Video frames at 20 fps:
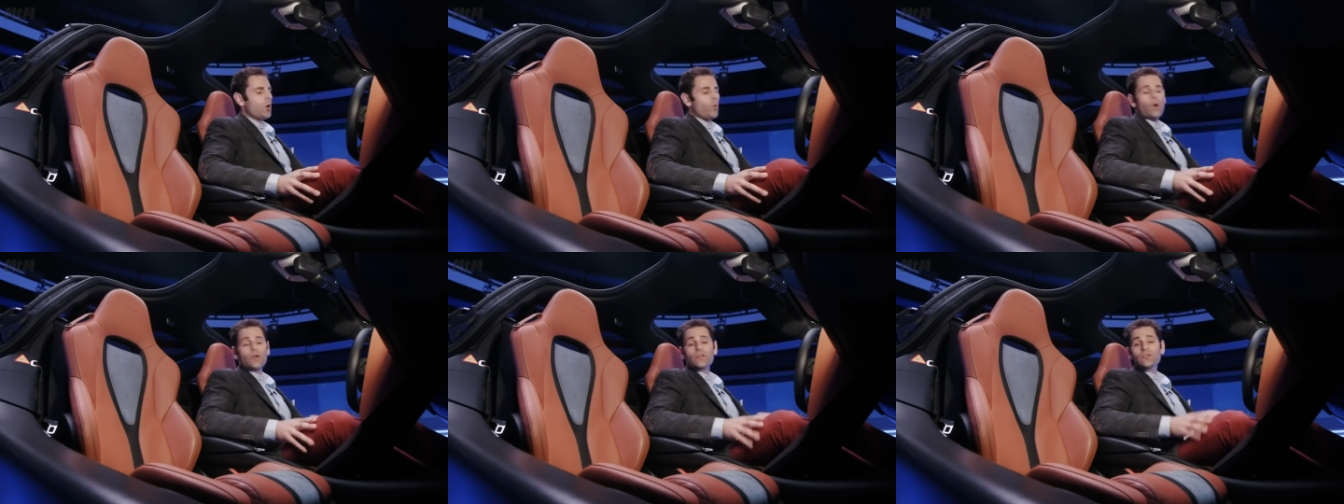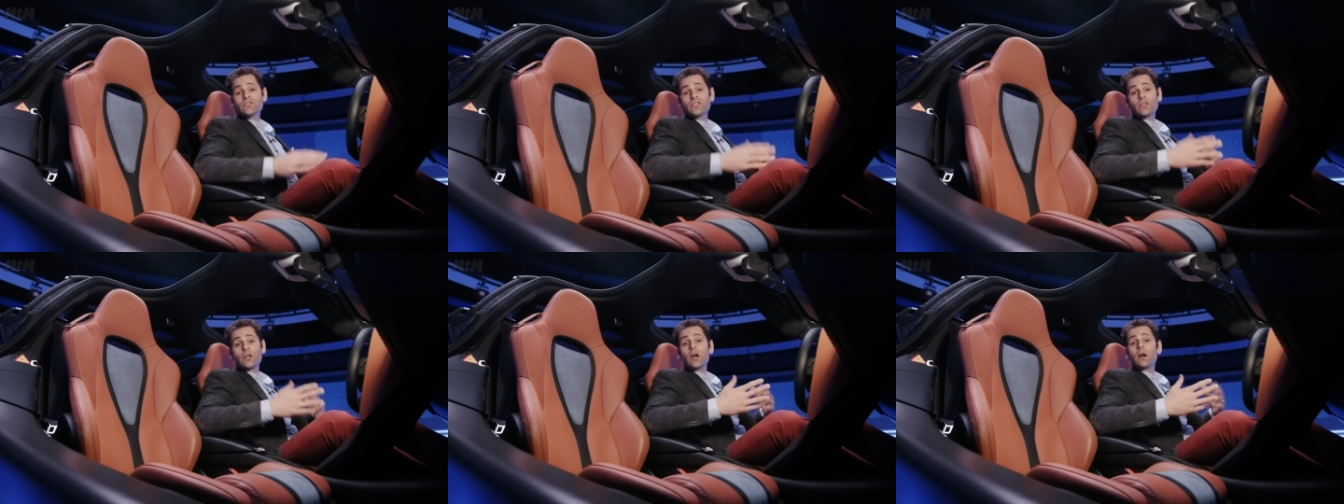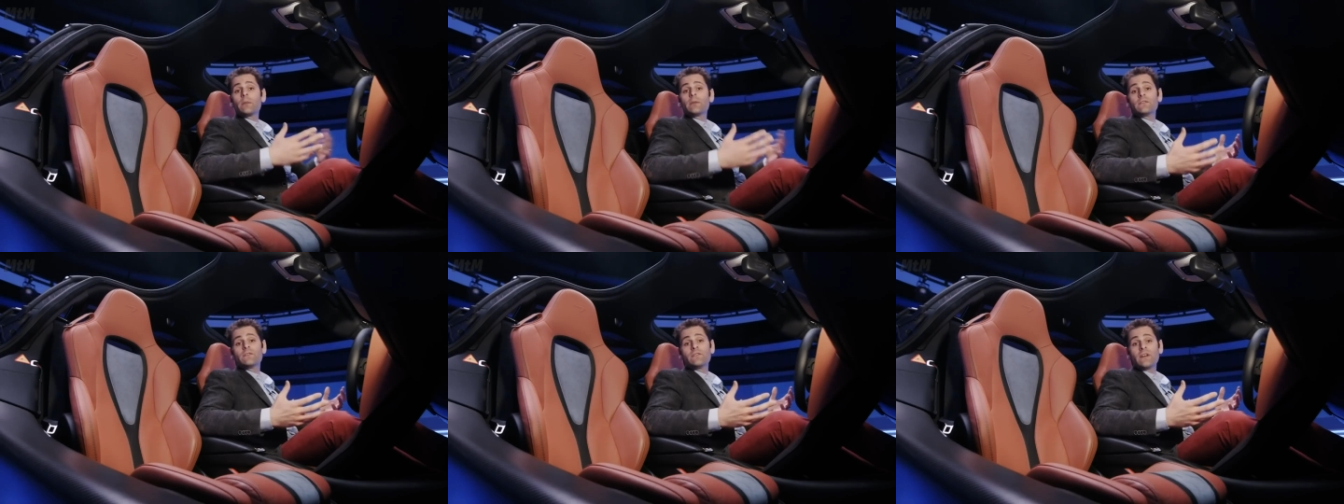While using
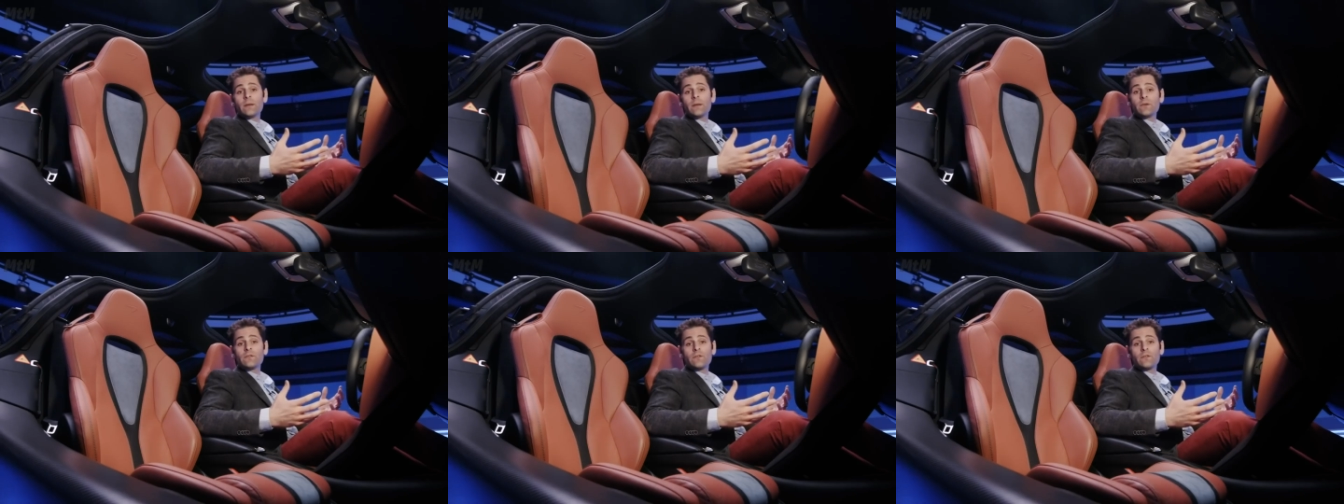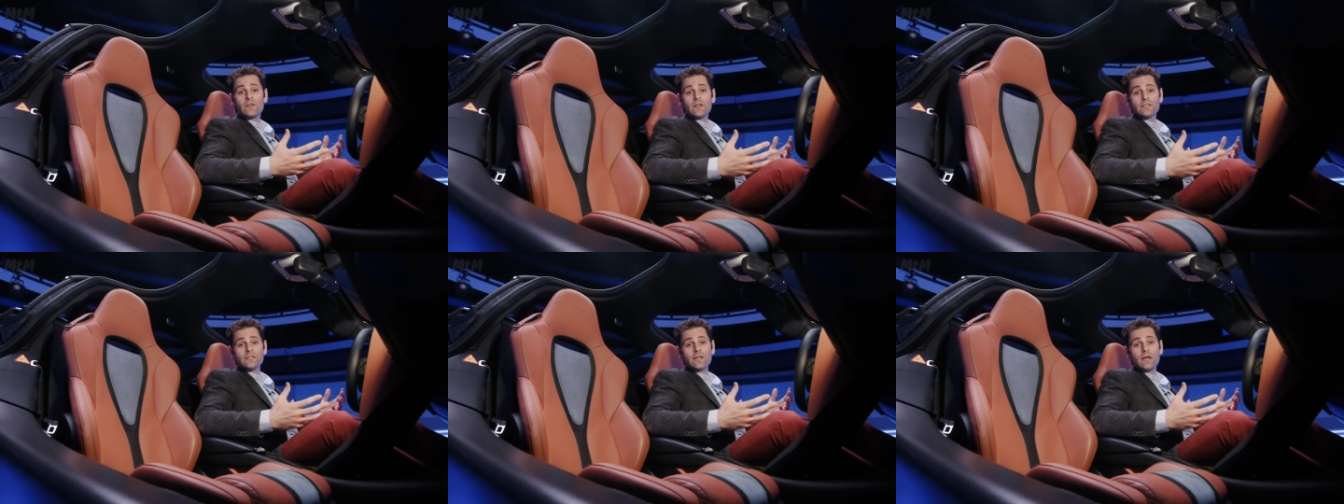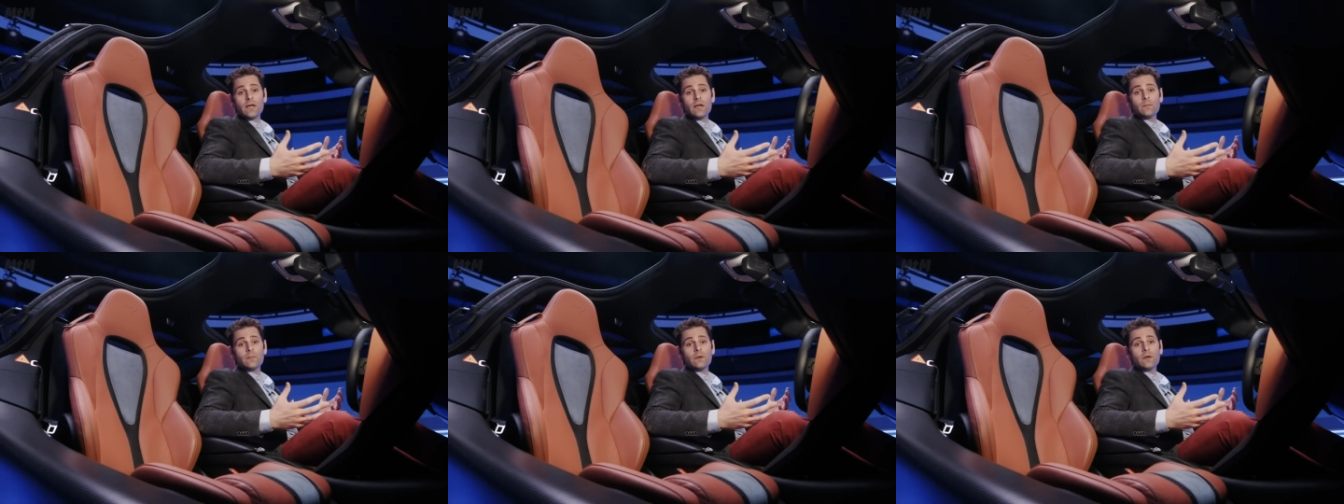carbon fiber for the
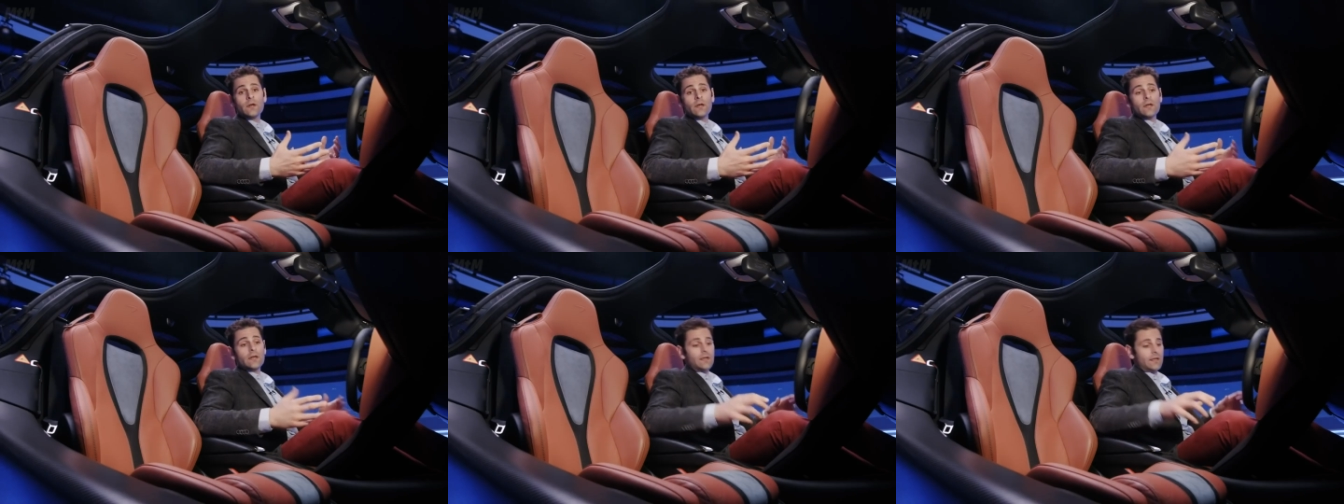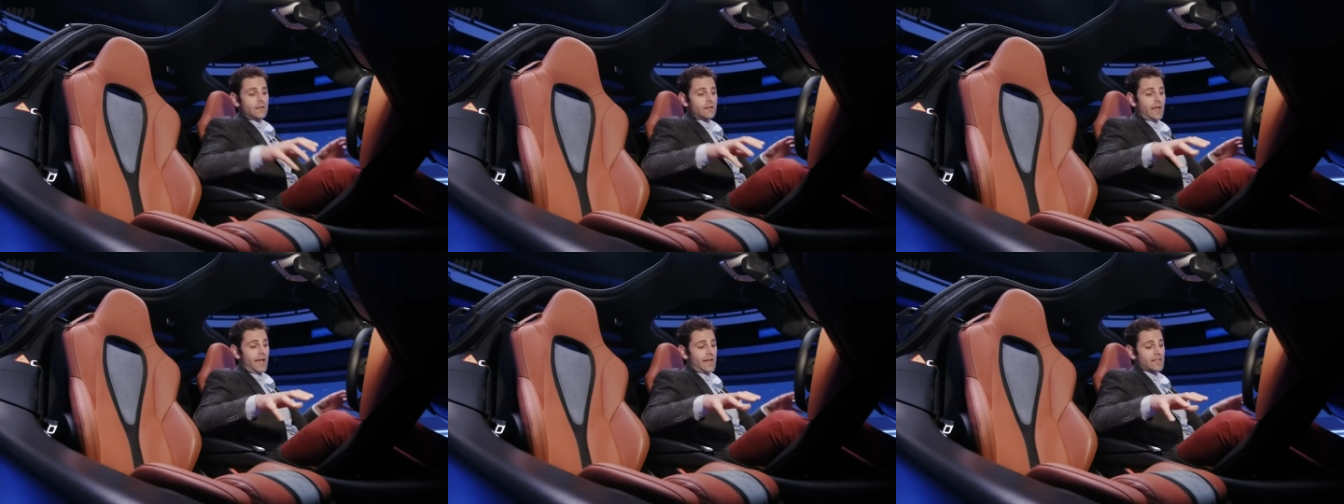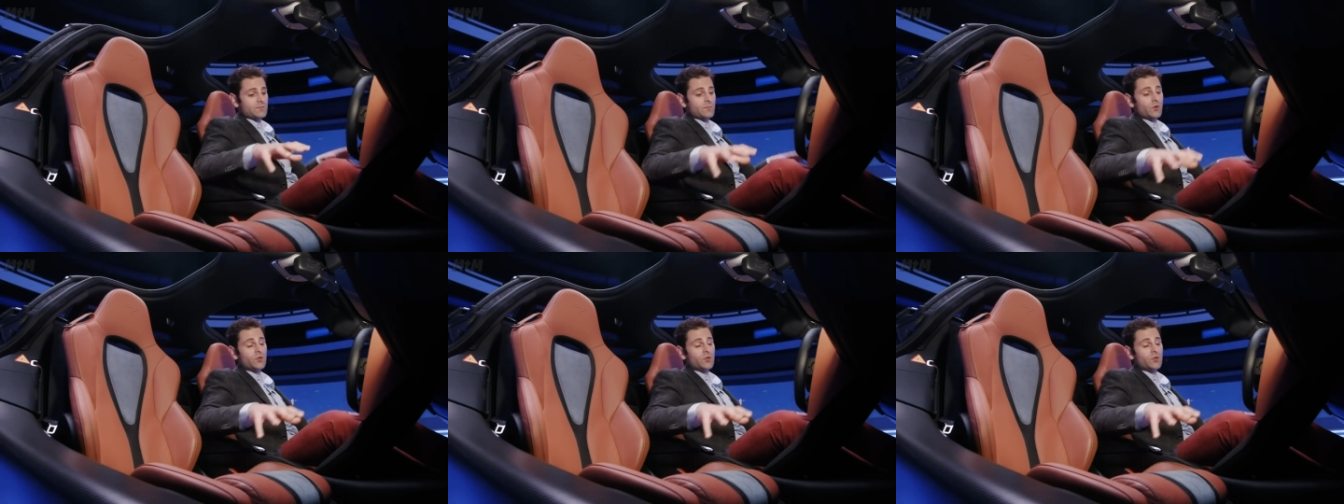tub has